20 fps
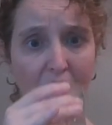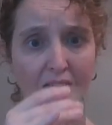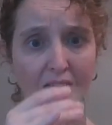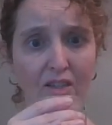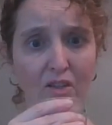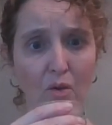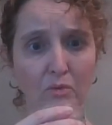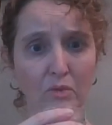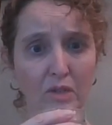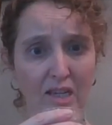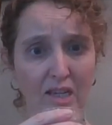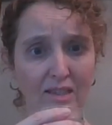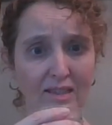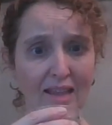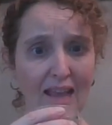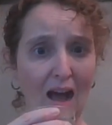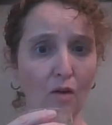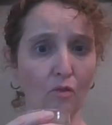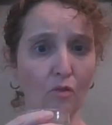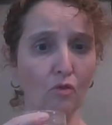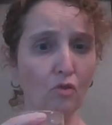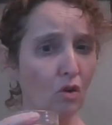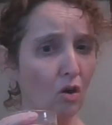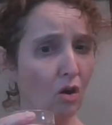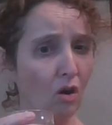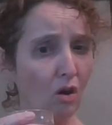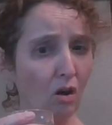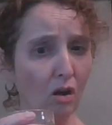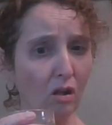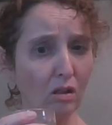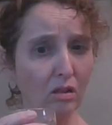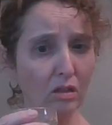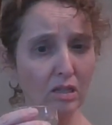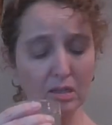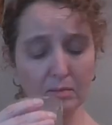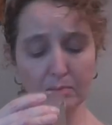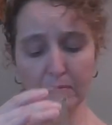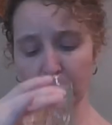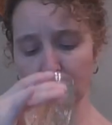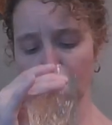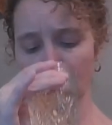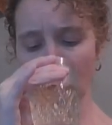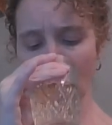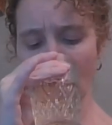I don't taste the alcohol as much.